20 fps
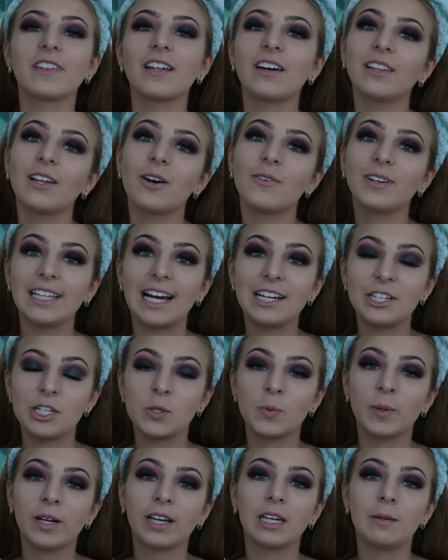for the lower
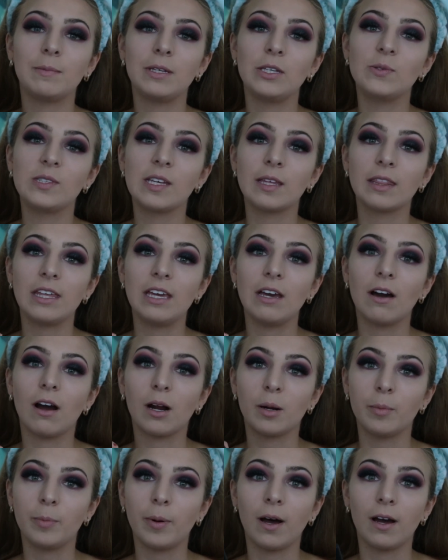lashes, we're gonna be using the
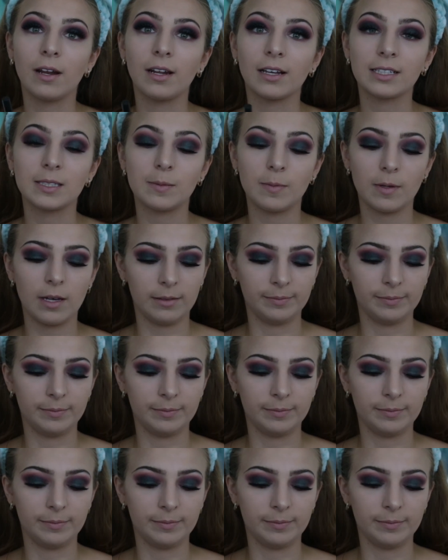Arbonix.